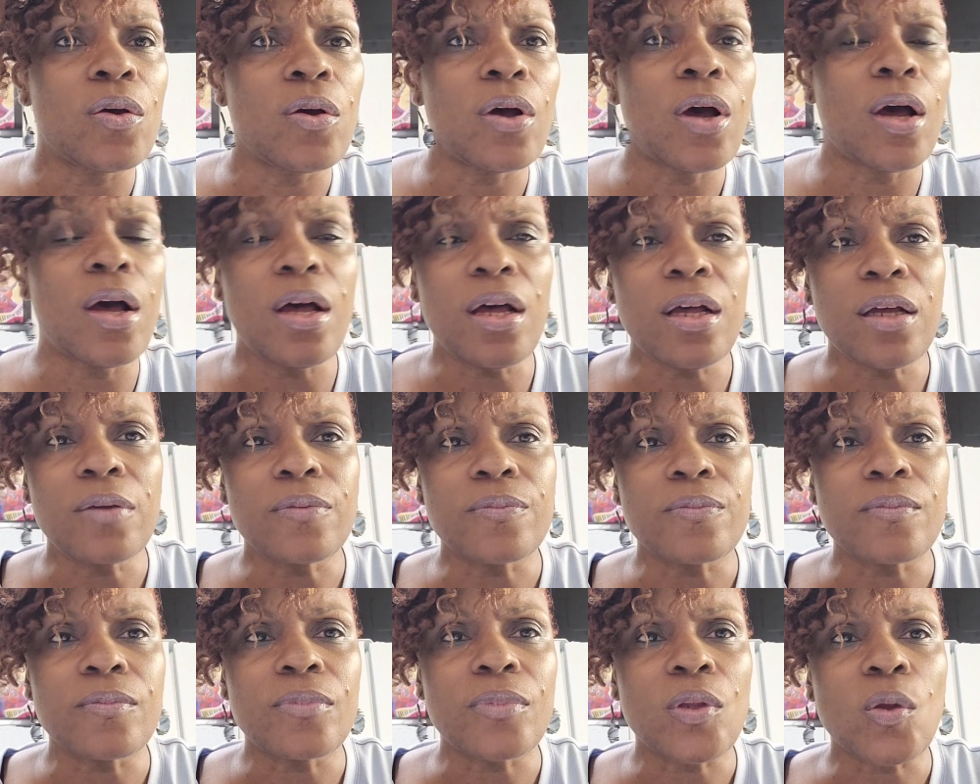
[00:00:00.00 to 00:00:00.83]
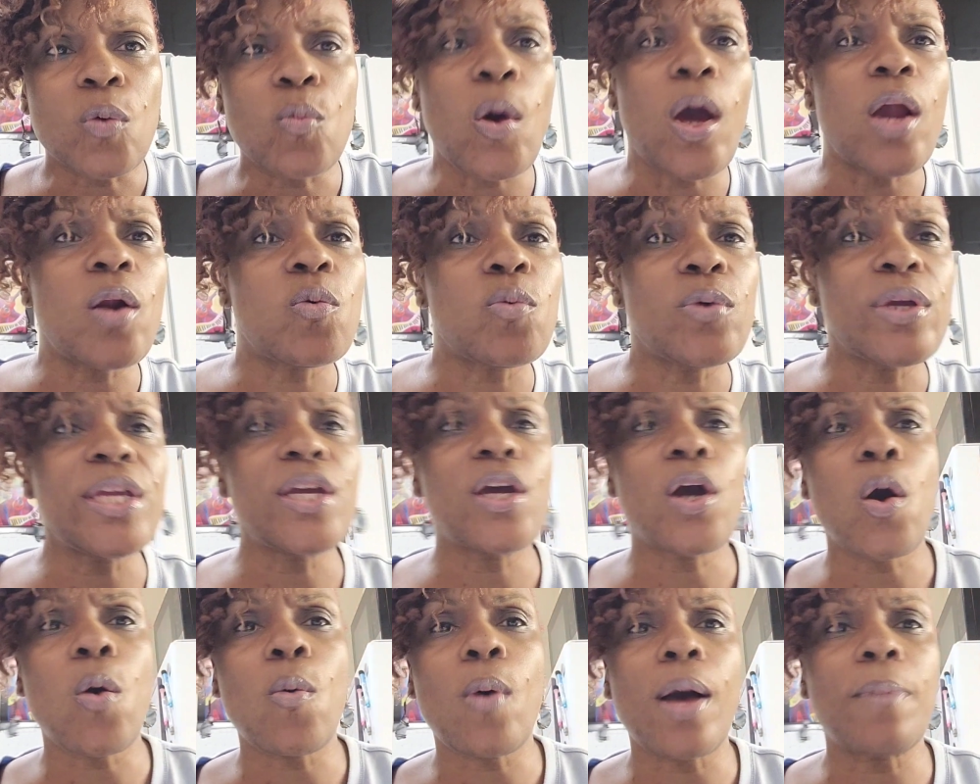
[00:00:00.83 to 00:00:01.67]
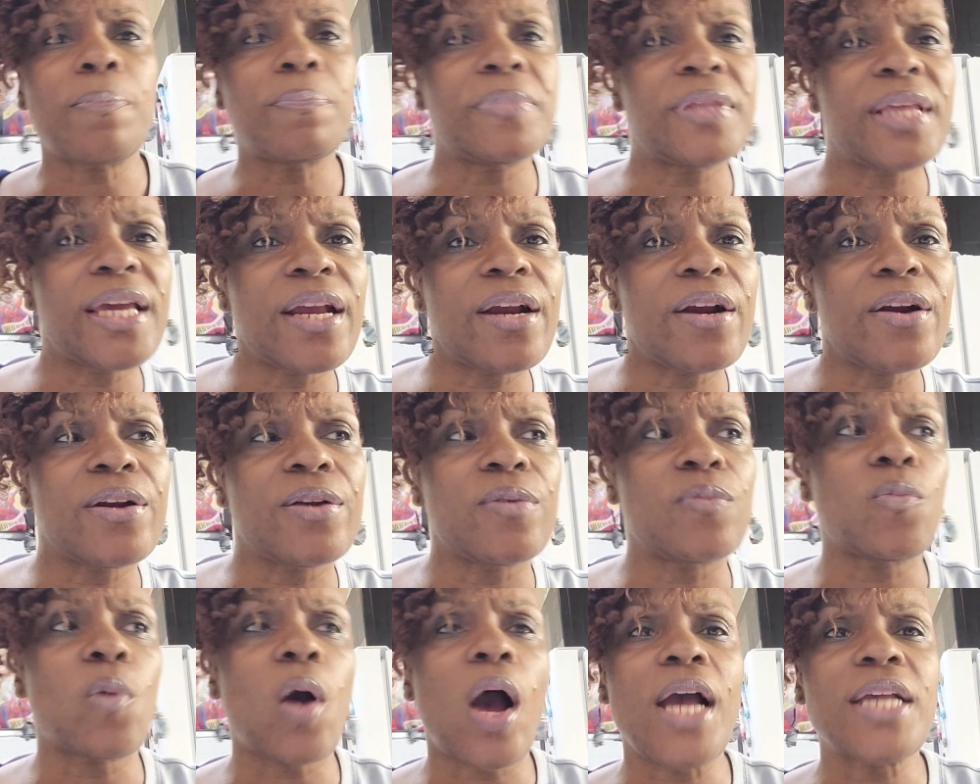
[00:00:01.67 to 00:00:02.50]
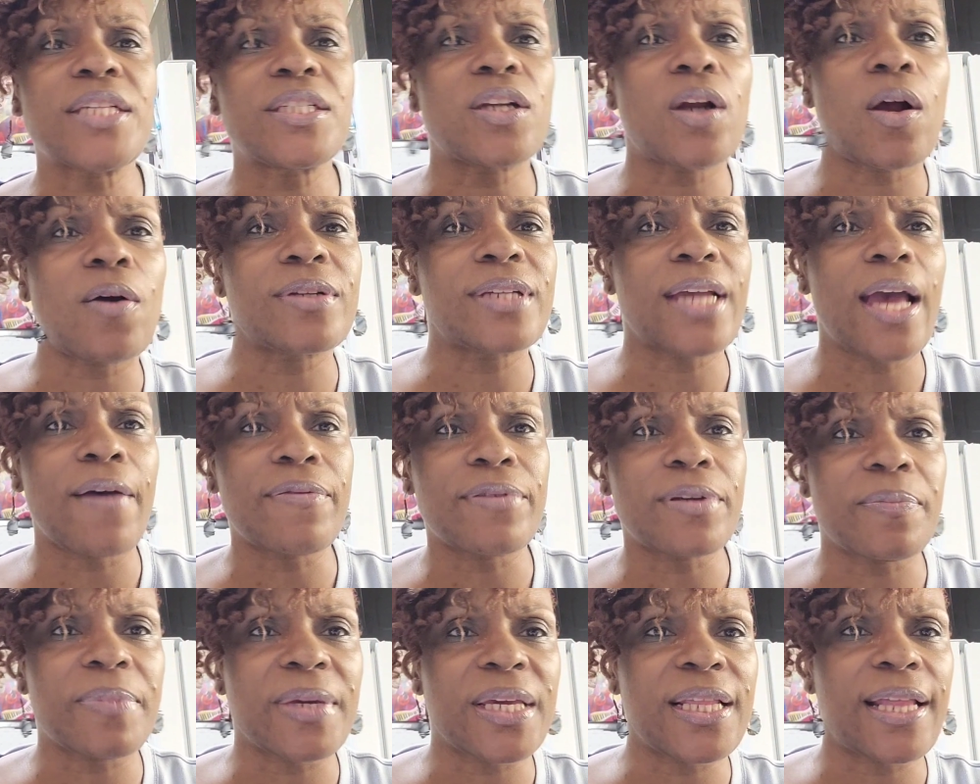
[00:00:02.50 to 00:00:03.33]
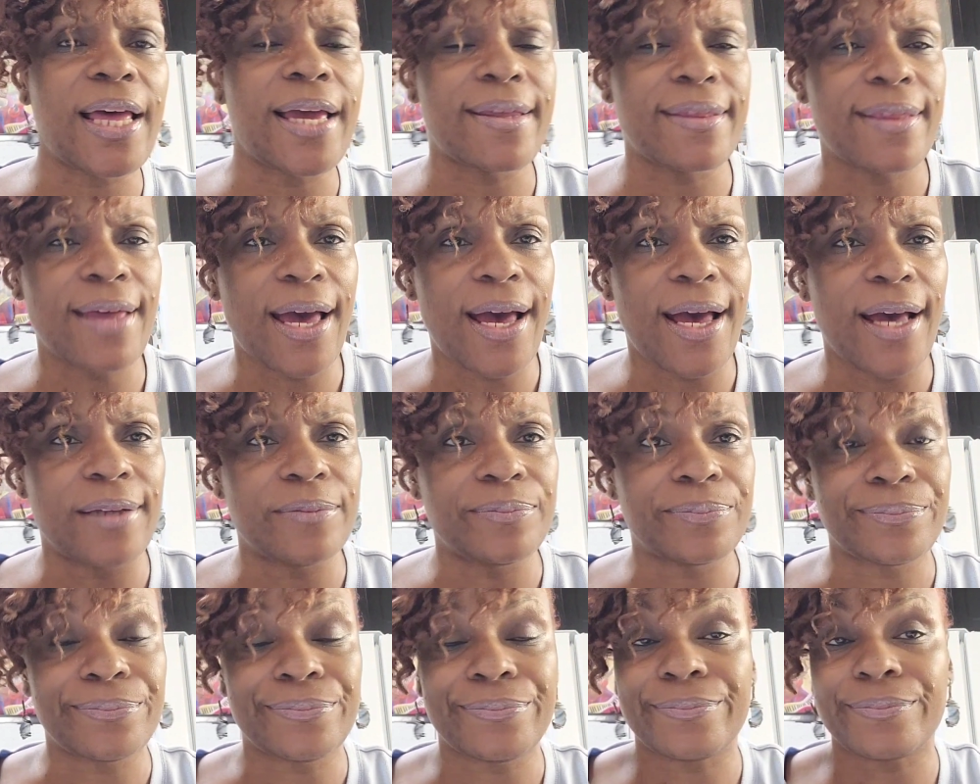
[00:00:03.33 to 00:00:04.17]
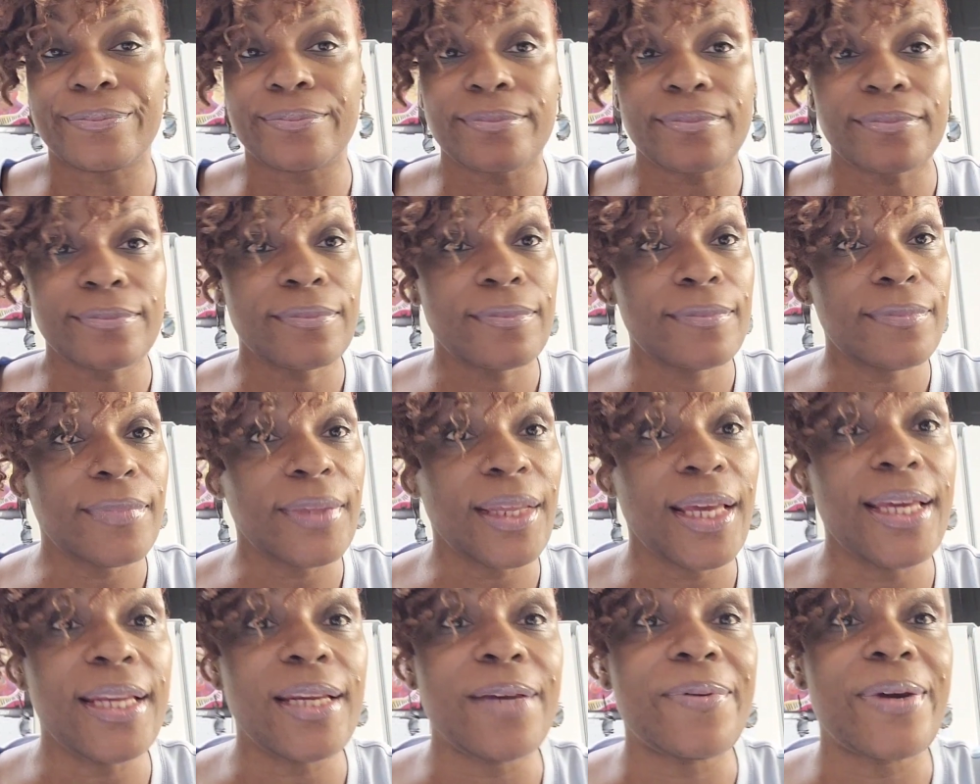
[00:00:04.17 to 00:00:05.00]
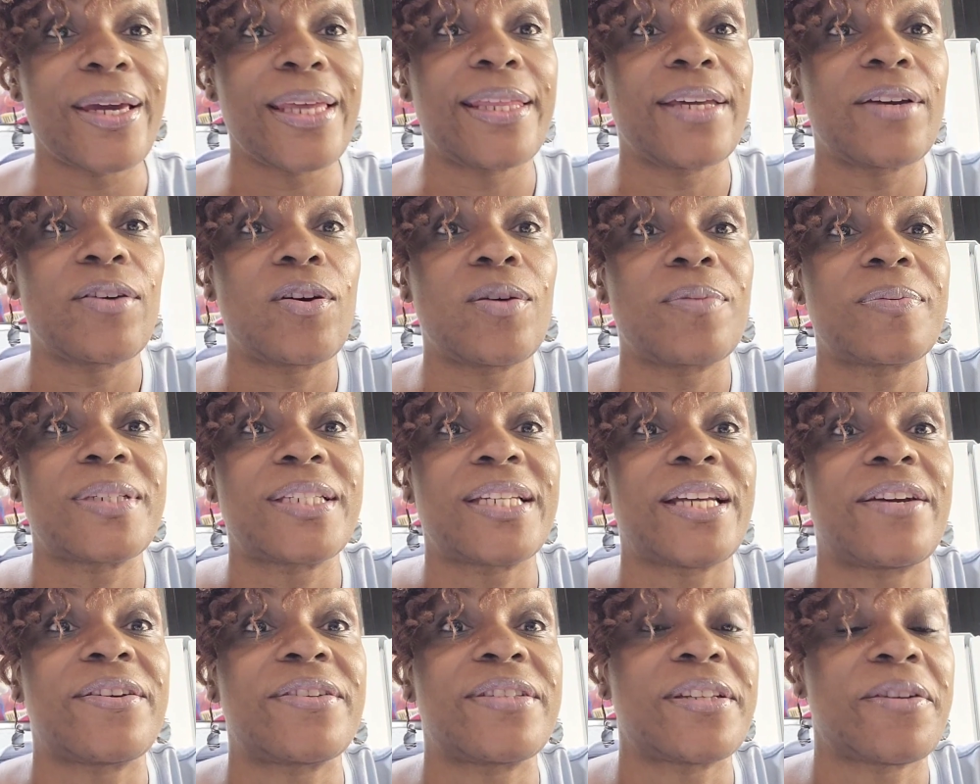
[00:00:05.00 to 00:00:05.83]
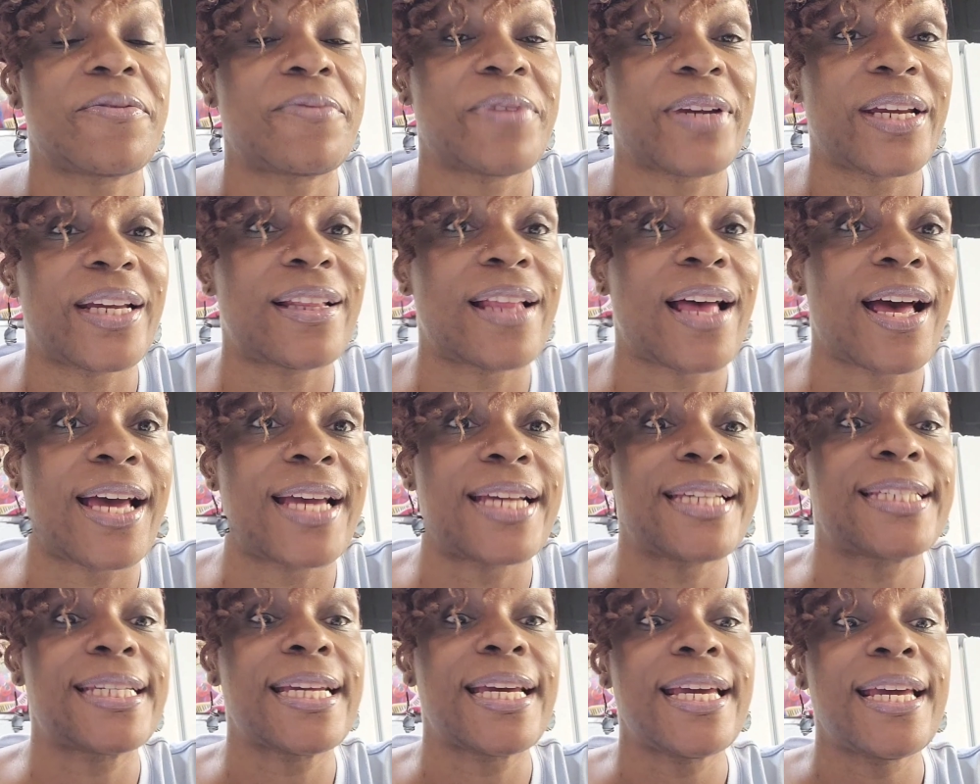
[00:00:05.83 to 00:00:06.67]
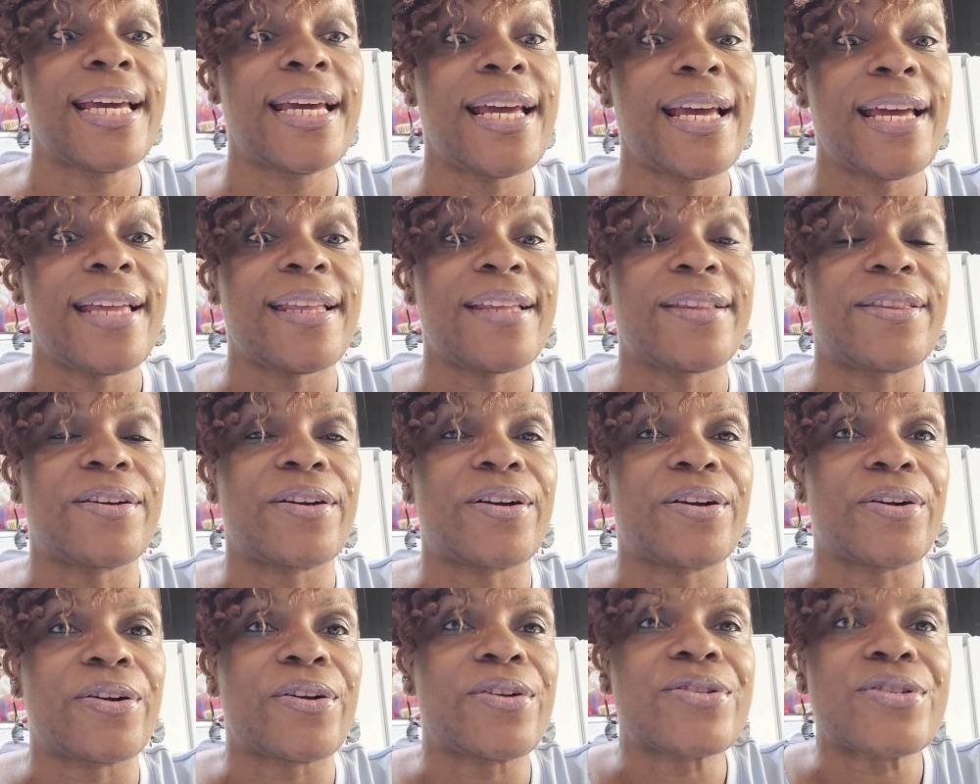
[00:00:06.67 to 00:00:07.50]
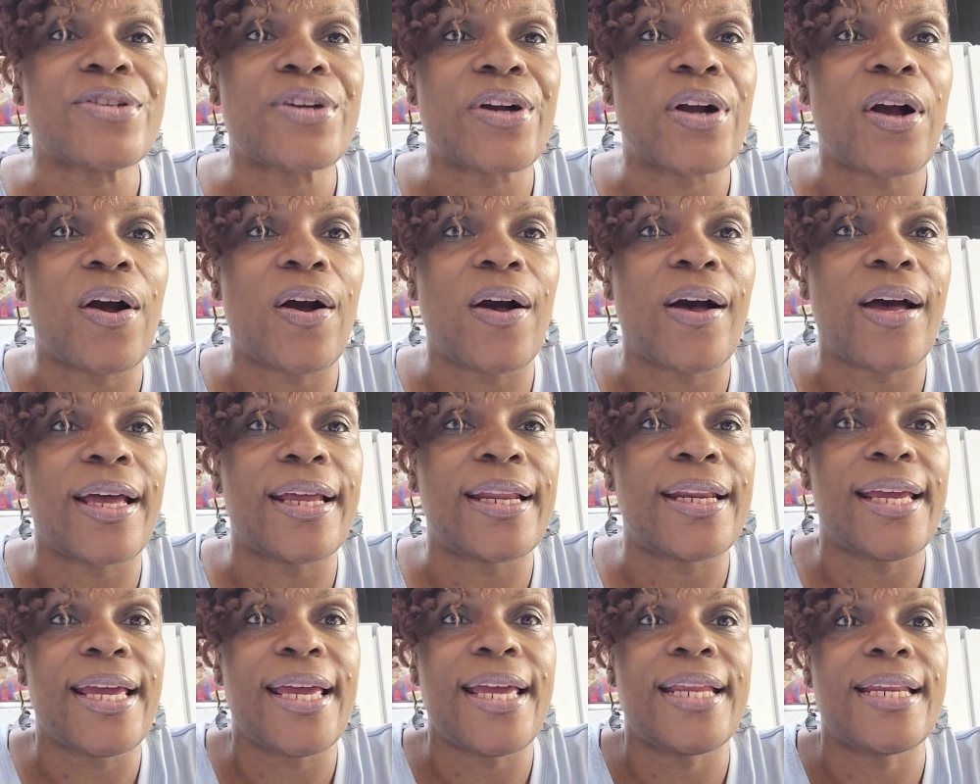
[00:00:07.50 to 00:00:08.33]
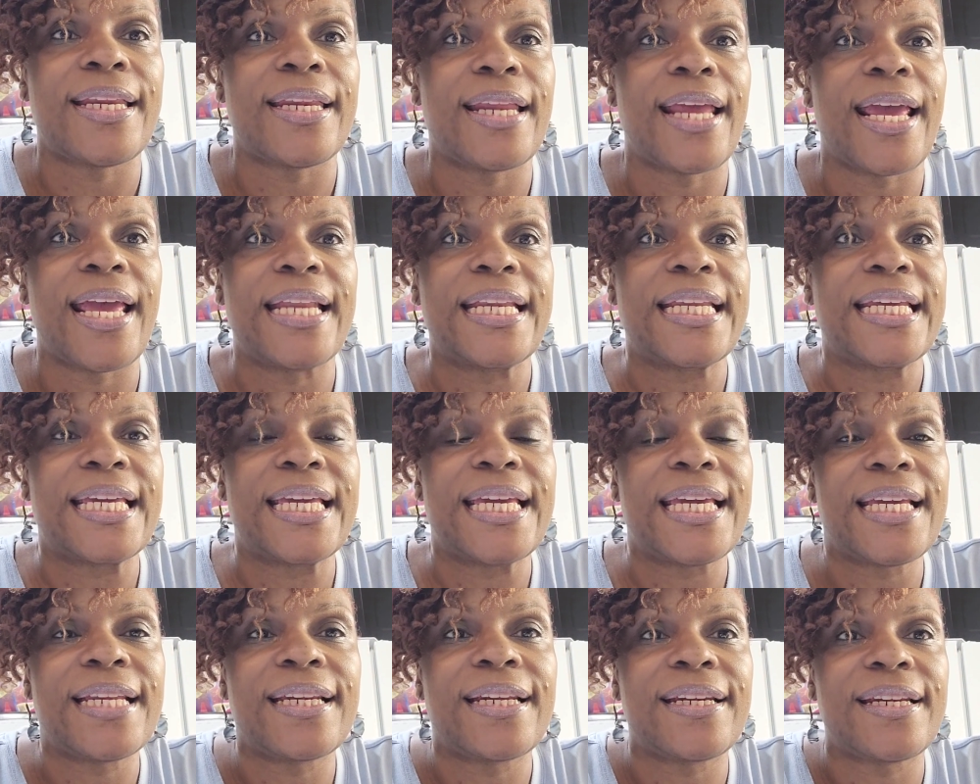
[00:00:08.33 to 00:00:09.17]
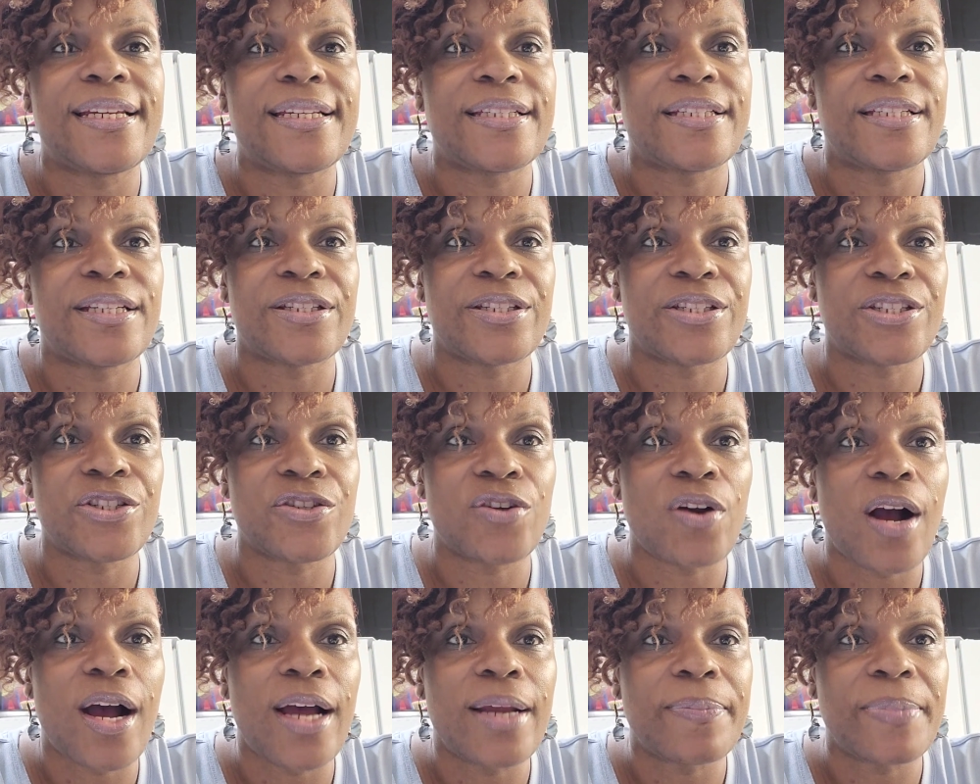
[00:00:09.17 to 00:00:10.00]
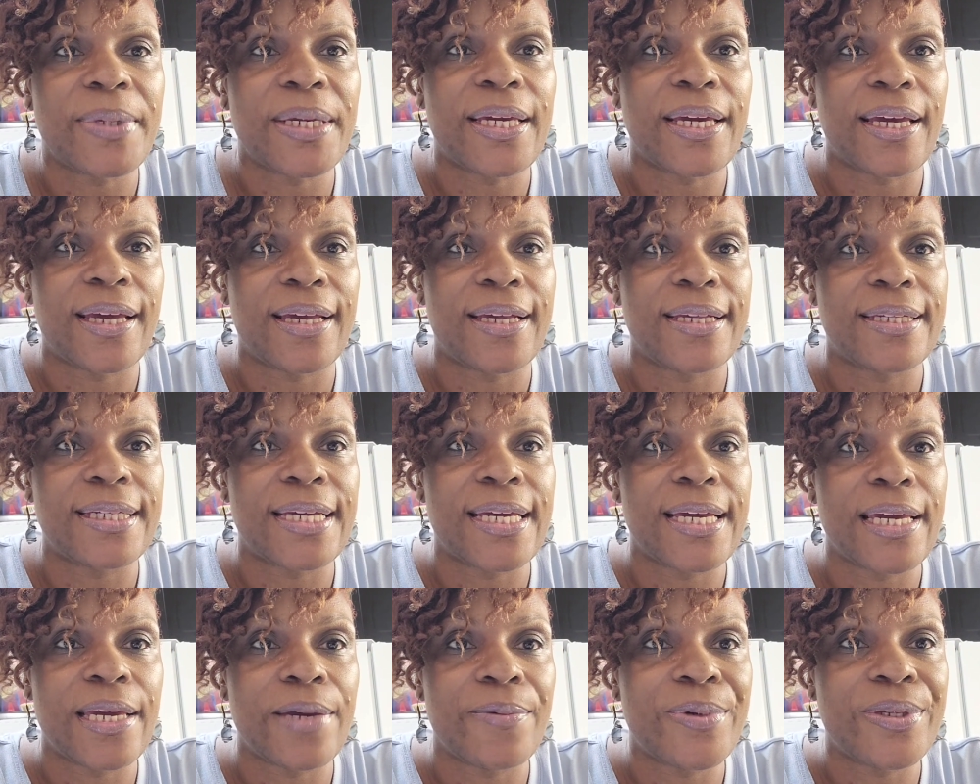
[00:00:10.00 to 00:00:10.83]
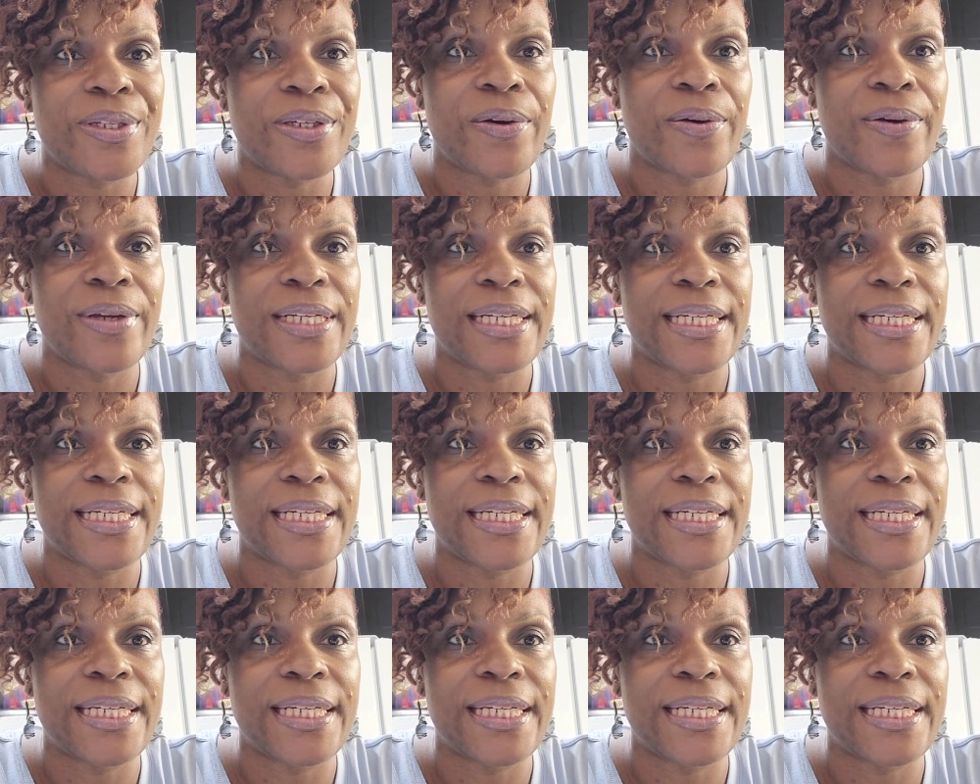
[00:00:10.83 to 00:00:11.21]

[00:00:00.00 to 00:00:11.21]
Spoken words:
Huh? Why don't we go up there, and why does it always have to be like that? Anyway, they go upstairs and they realize that the girls are gone, and Keenan is distraught because he was going